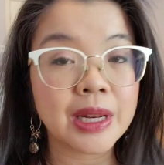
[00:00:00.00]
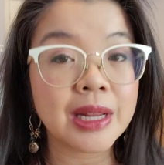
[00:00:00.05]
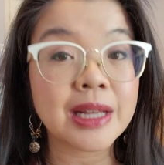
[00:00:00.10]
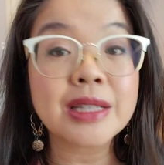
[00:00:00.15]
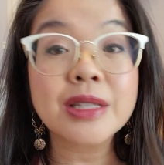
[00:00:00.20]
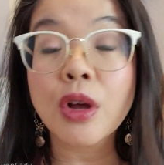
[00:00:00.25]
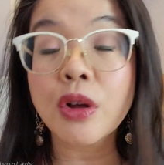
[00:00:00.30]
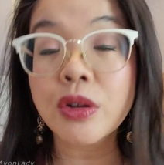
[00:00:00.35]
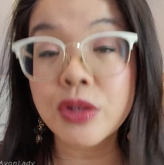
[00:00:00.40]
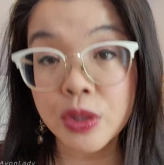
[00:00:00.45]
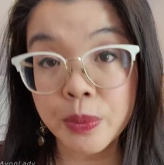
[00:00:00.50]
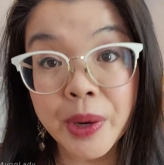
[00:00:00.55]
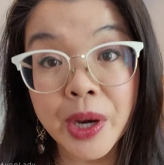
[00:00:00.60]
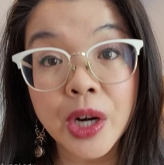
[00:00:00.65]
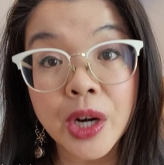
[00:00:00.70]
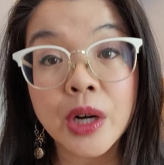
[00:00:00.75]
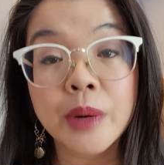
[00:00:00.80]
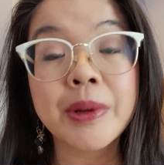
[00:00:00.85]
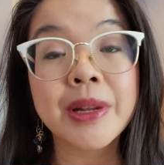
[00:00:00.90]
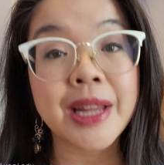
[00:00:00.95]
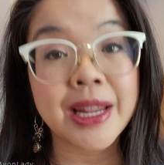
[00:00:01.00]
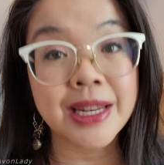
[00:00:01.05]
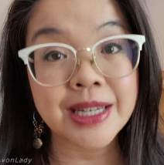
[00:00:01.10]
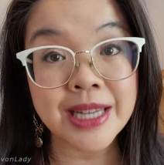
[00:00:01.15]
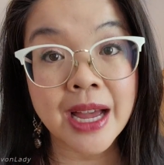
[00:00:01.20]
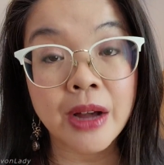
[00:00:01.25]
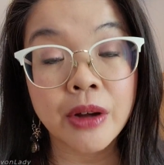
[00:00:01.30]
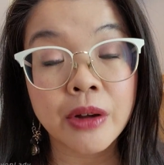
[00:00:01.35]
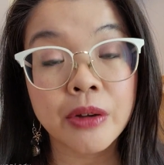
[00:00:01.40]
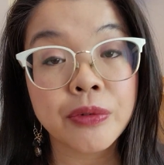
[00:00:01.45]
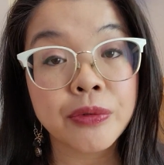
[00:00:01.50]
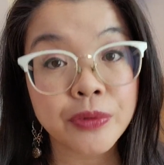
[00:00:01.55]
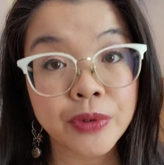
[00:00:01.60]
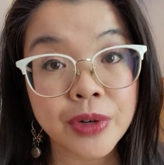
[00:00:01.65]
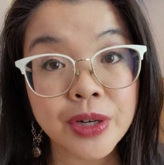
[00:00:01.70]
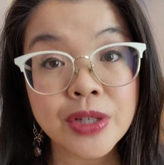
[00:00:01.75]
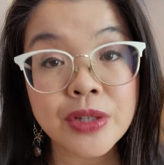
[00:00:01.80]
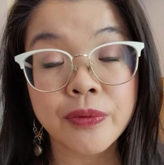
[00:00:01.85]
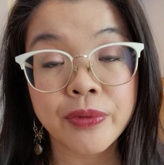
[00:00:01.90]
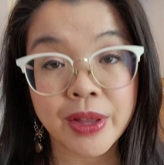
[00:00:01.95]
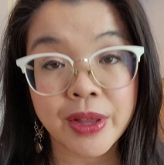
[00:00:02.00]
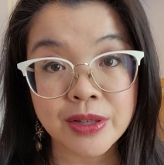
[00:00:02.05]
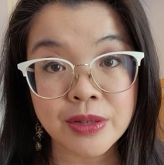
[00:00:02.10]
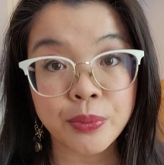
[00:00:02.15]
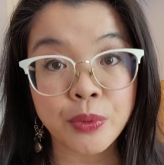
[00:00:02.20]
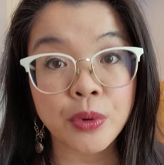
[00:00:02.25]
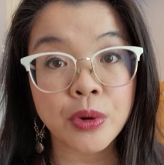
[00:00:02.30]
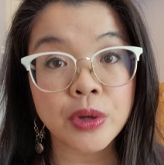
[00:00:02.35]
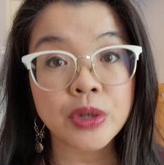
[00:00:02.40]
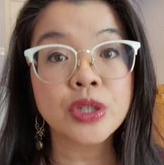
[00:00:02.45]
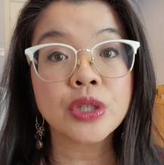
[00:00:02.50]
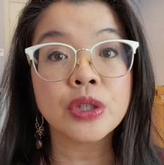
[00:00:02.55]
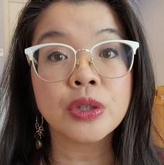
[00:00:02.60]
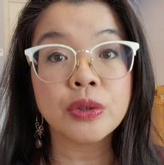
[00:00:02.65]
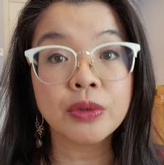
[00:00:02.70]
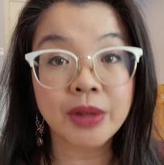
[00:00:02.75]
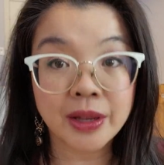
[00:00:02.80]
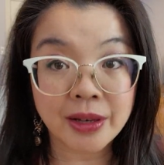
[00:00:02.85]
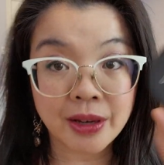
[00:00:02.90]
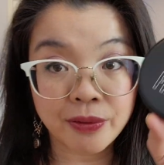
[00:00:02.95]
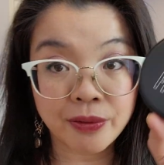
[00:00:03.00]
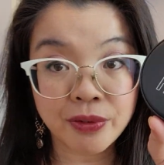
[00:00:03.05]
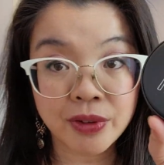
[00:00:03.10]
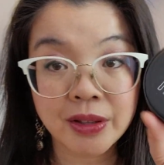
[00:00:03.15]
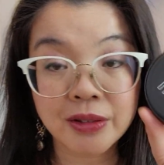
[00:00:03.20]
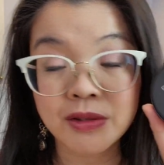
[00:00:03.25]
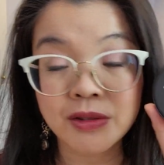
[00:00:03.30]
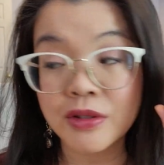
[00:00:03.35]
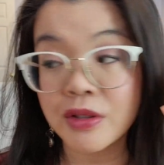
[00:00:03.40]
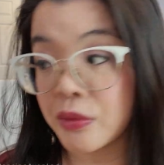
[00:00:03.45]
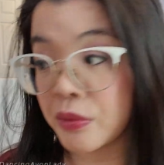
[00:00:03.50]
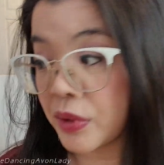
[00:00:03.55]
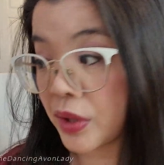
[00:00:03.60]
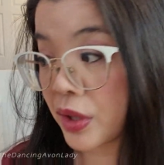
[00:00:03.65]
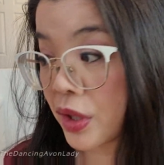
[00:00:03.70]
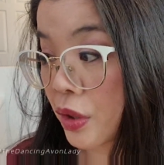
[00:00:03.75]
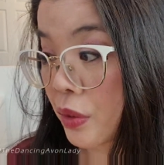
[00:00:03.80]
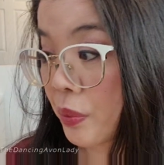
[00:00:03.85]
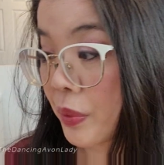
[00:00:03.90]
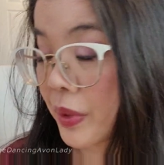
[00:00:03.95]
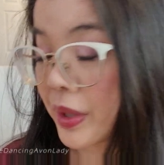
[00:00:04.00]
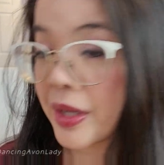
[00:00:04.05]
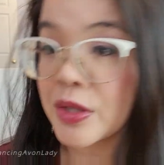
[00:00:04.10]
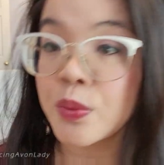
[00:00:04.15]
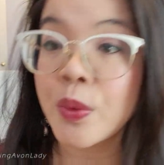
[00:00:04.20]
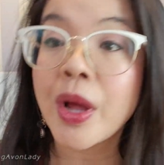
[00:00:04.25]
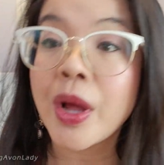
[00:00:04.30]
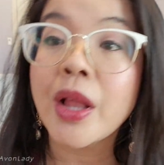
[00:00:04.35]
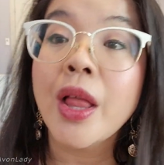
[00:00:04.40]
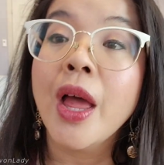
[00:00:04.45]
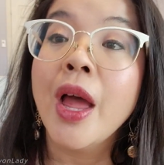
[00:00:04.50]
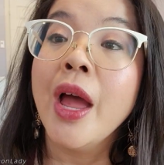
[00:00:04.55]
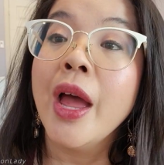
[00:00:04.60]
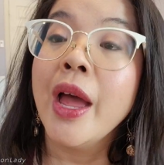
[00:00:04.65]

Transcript: is also paraben and talc free, so if that's important to you, then definitely this is a really good one as well.